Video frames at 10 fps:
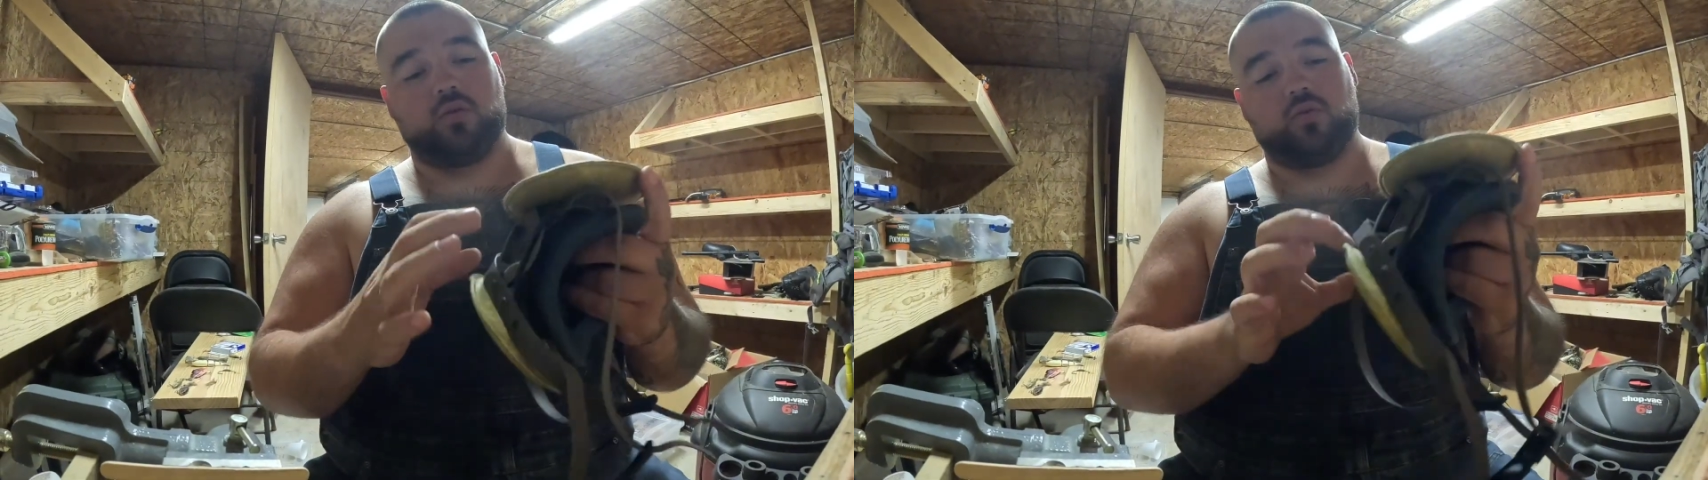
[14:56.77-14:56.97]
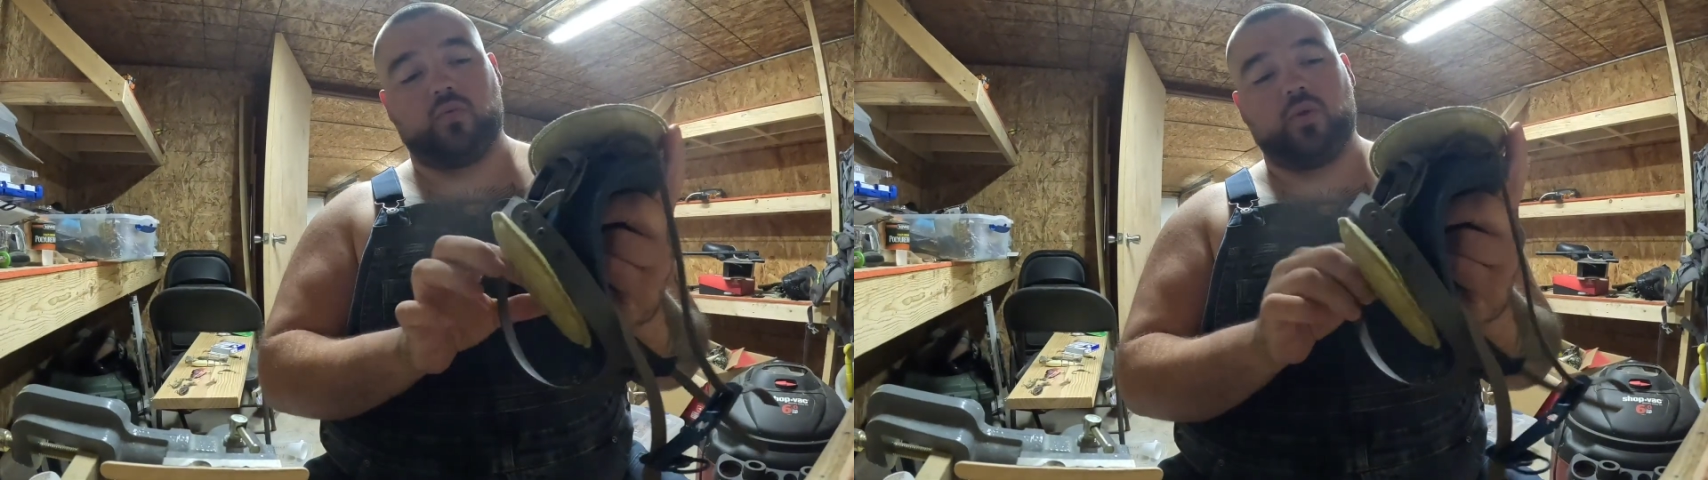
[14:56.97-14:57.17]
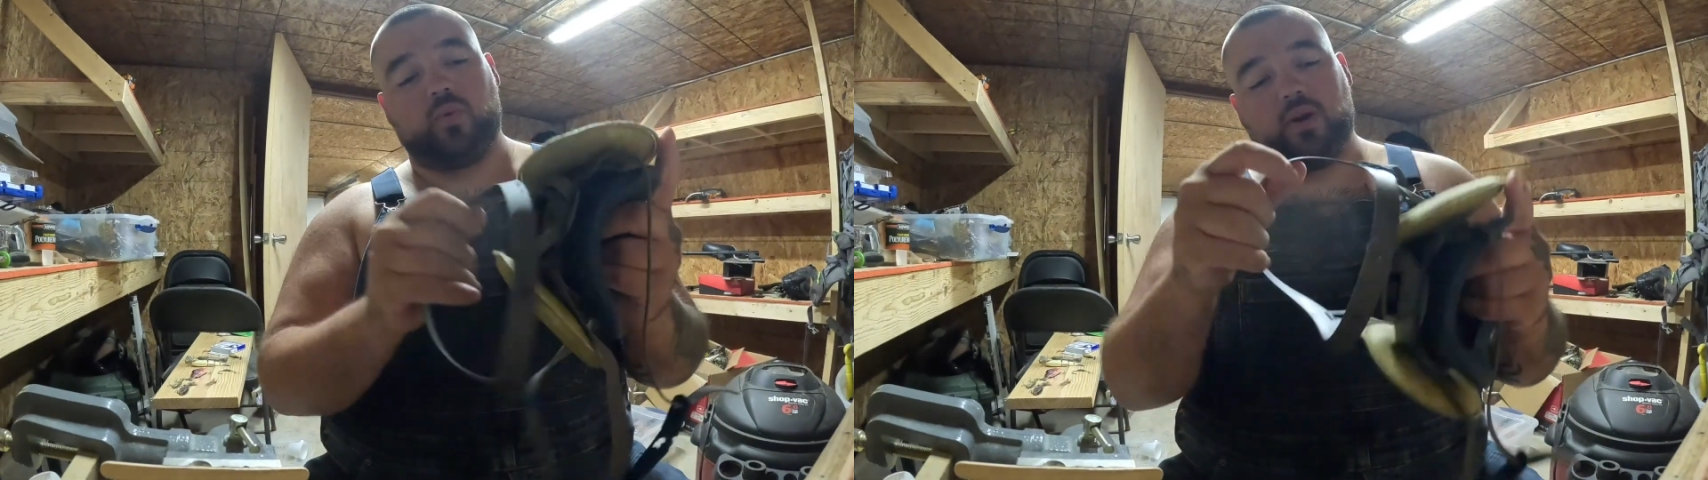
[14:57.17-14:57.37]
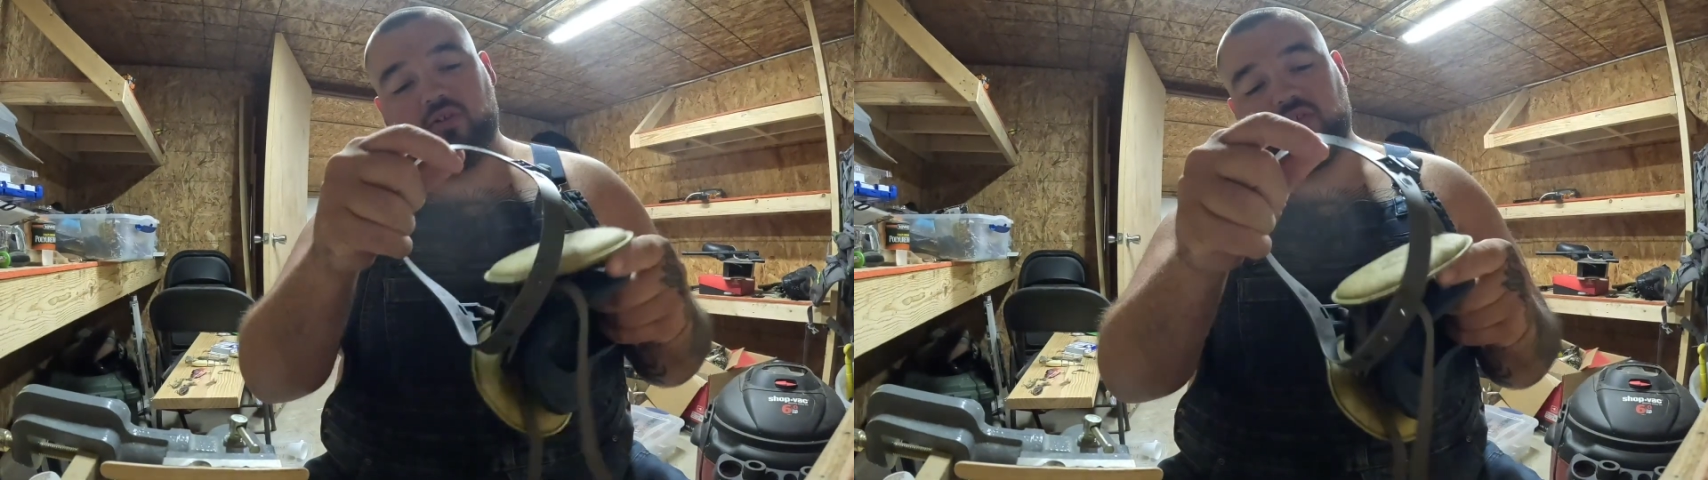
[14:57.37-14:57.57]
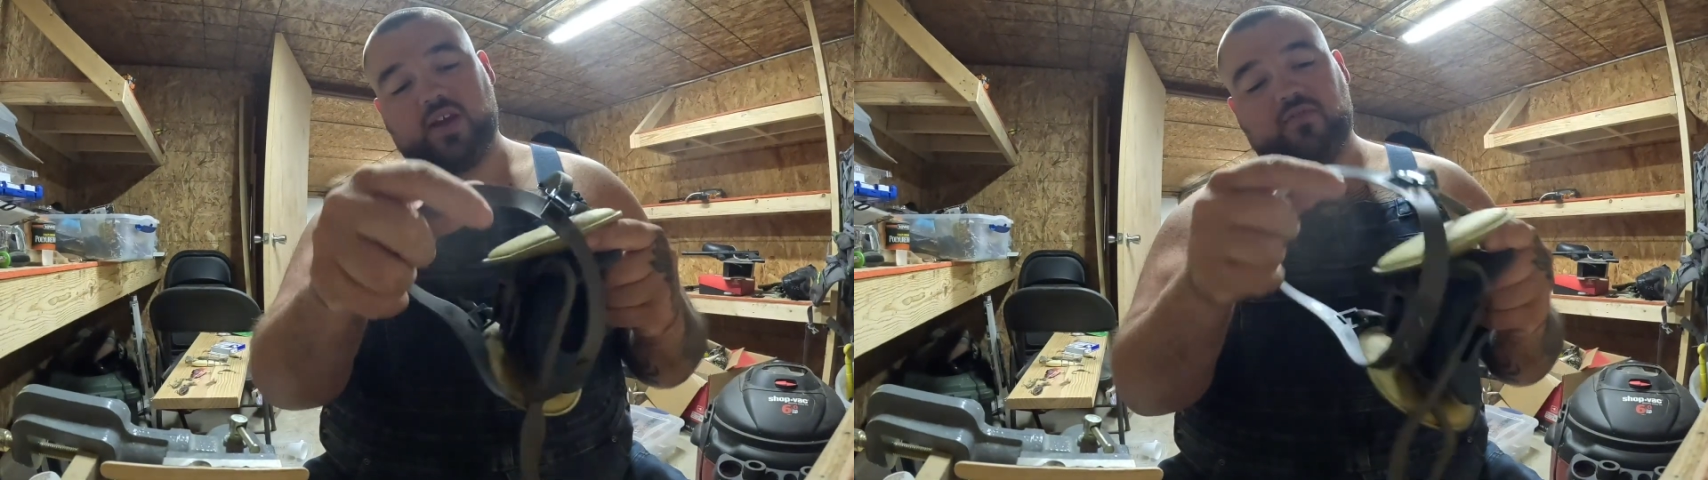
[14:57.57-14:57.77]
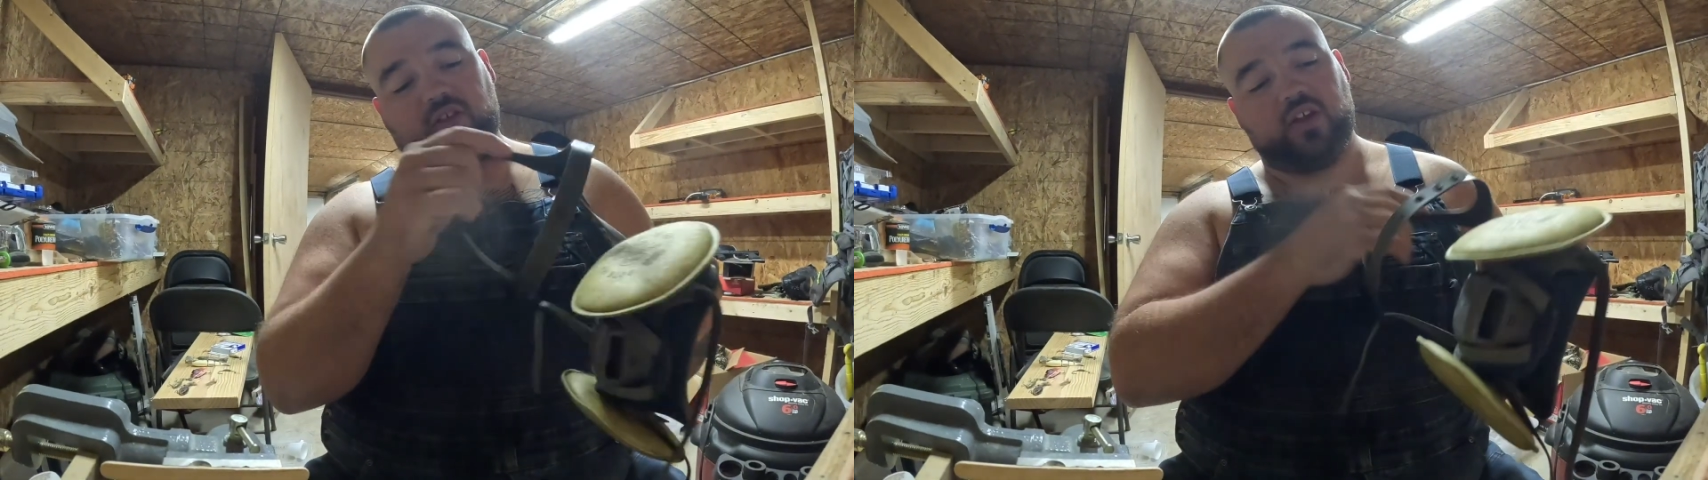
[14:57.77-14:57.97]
We wear safety